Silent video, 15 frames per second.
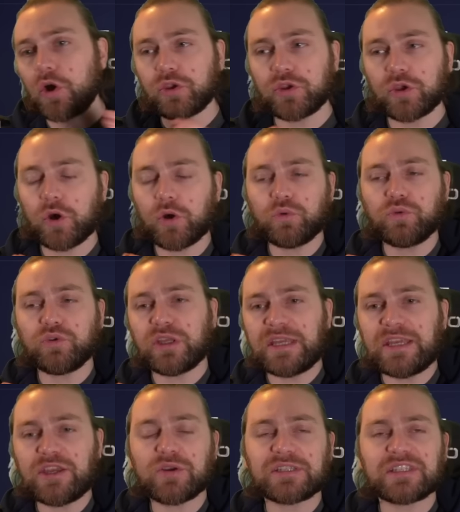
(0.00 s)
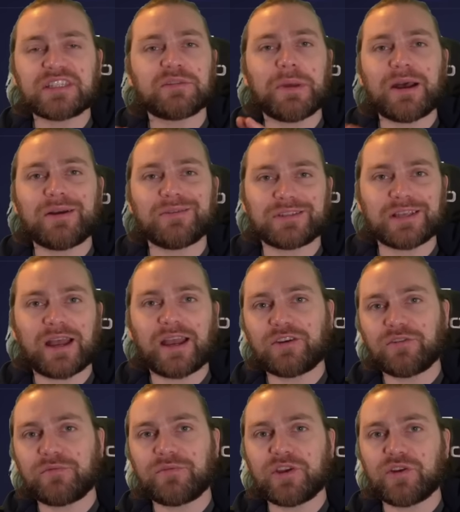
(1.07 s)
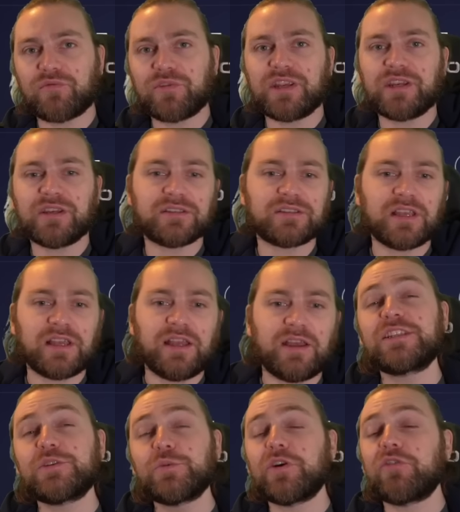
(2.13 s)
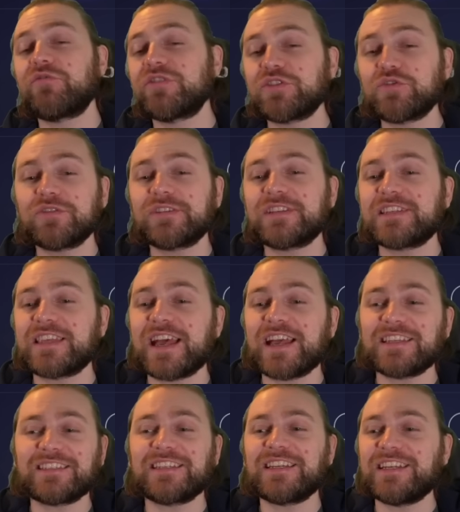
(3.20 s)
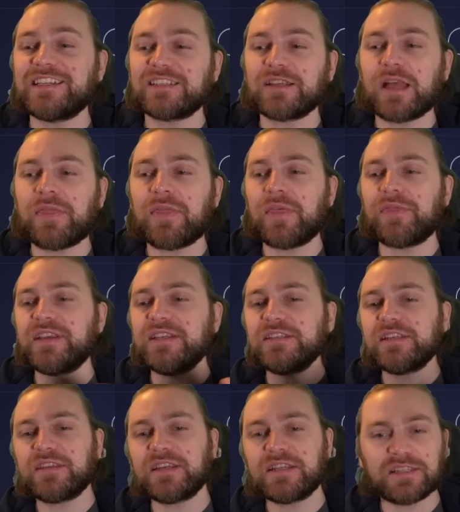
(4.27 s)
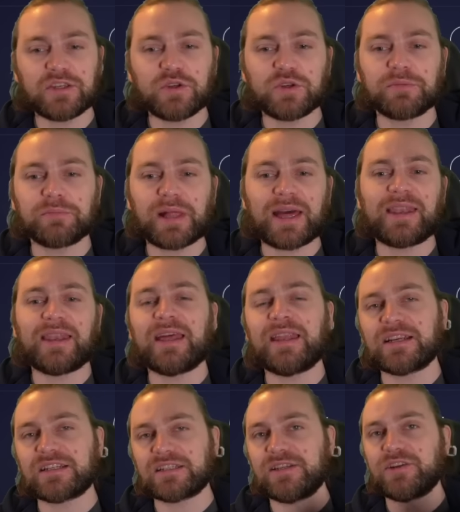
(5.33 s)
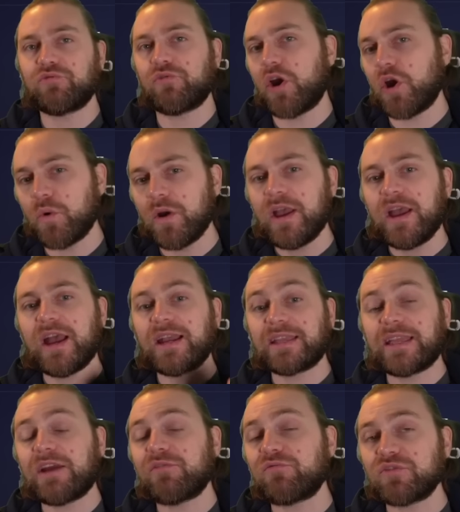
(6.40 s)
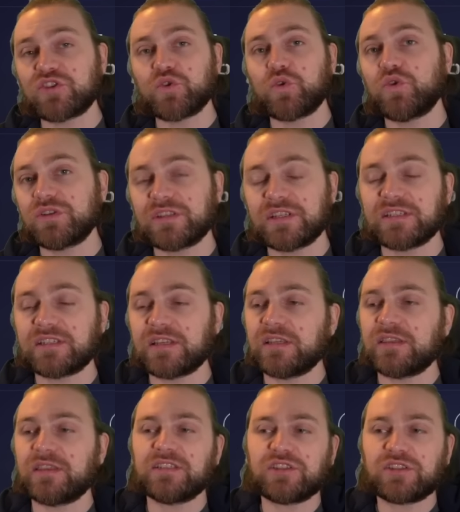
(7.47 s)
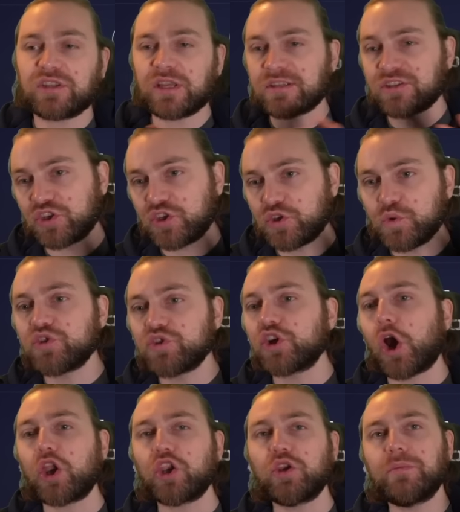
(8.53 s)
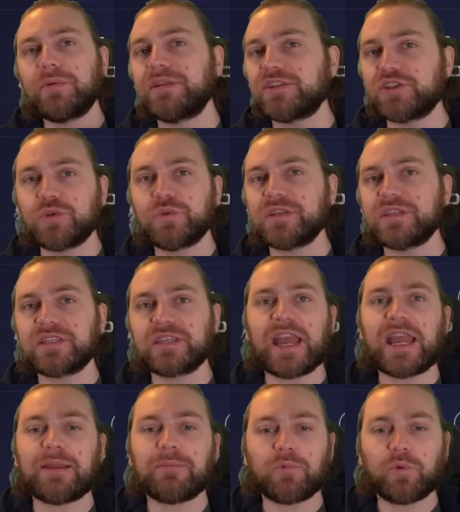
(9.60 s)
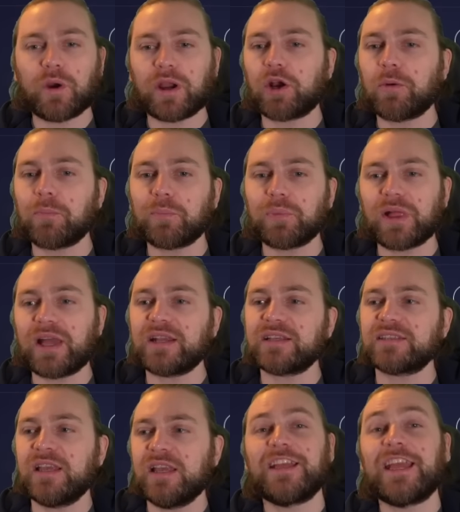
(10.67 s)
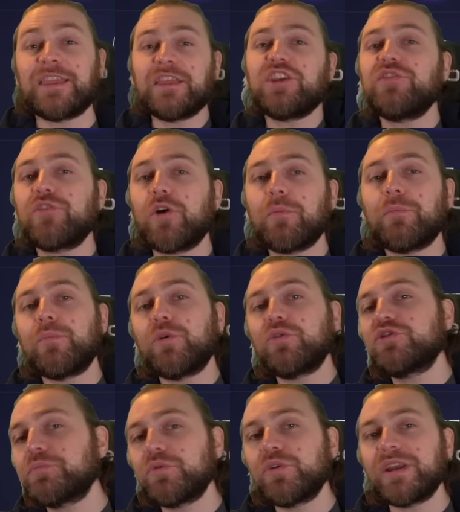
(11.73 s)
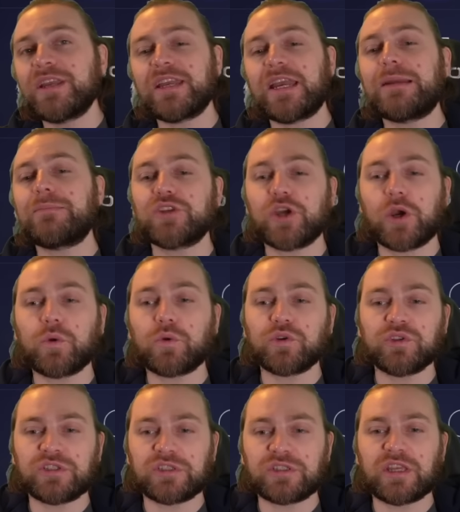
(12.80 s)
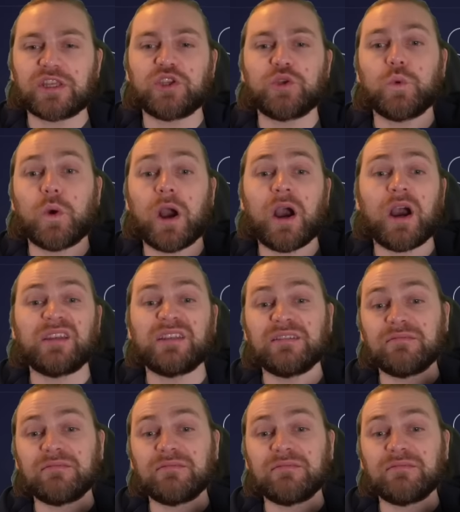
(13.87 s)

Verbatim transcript: whole ecosystem outside of the arenas. So we've got resources there, seeds, and these are things that you can plant and actually grow and get resources. This has a huge economy to this game, quite complex, in that you've got multiple in-game tokens that you are